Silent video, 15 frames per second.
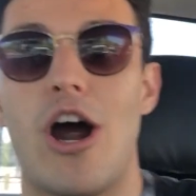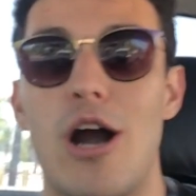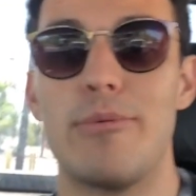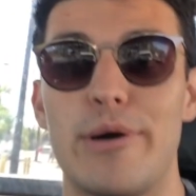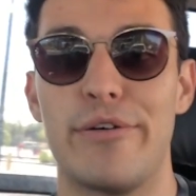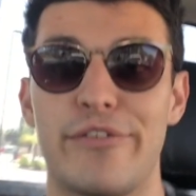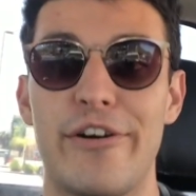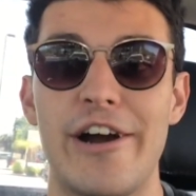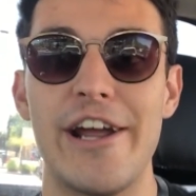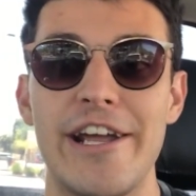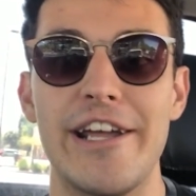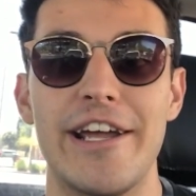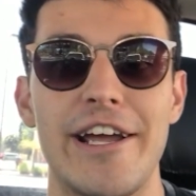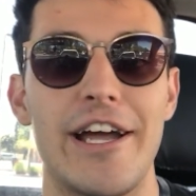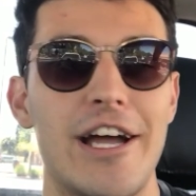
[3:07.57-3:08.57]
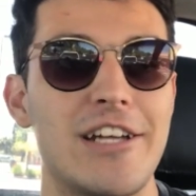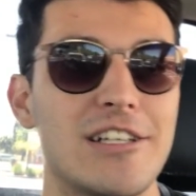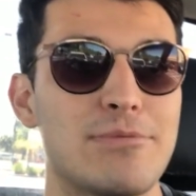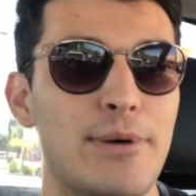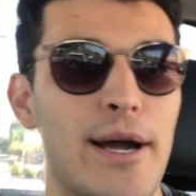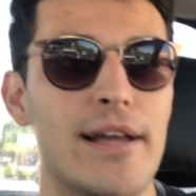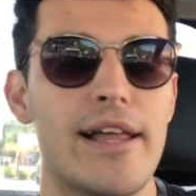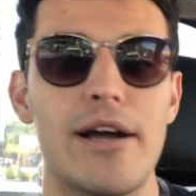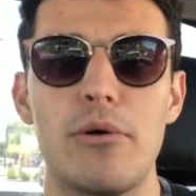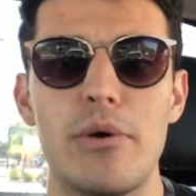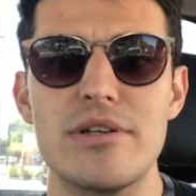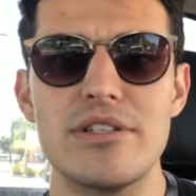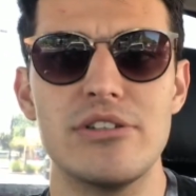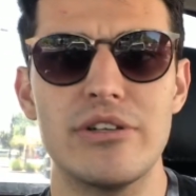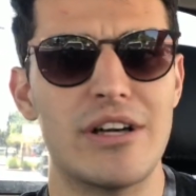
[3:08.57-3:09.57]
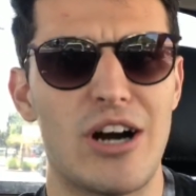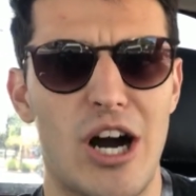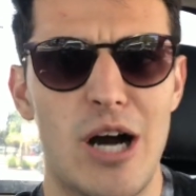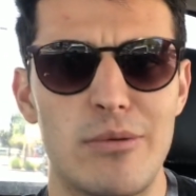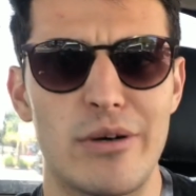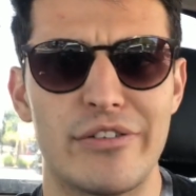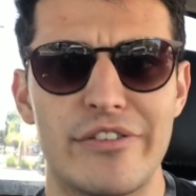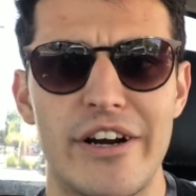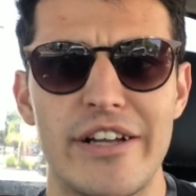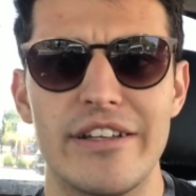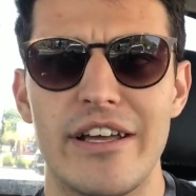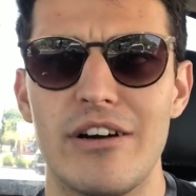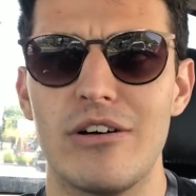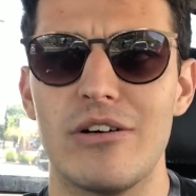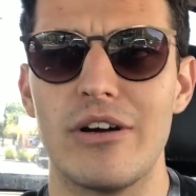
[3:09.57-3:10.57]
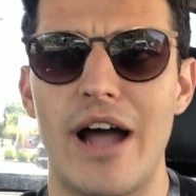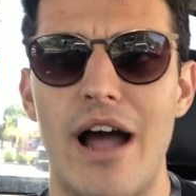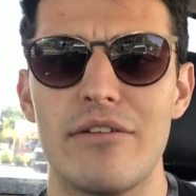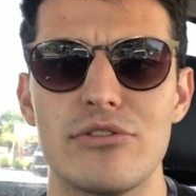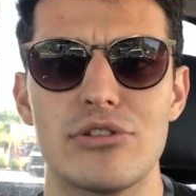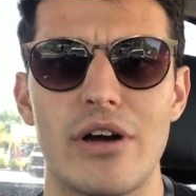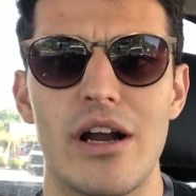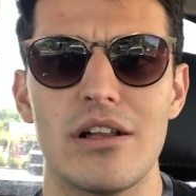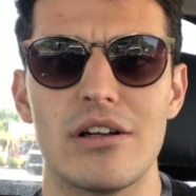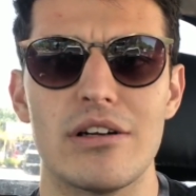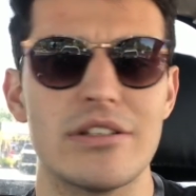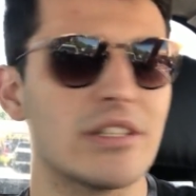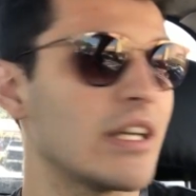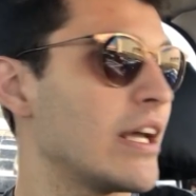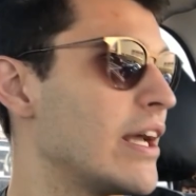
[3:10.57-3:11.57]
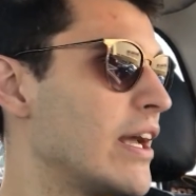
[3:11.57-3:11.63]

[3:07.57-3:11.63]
Harbor Freight. And you're probably like, what is he doing at Harbor Freight? They don't have trailers.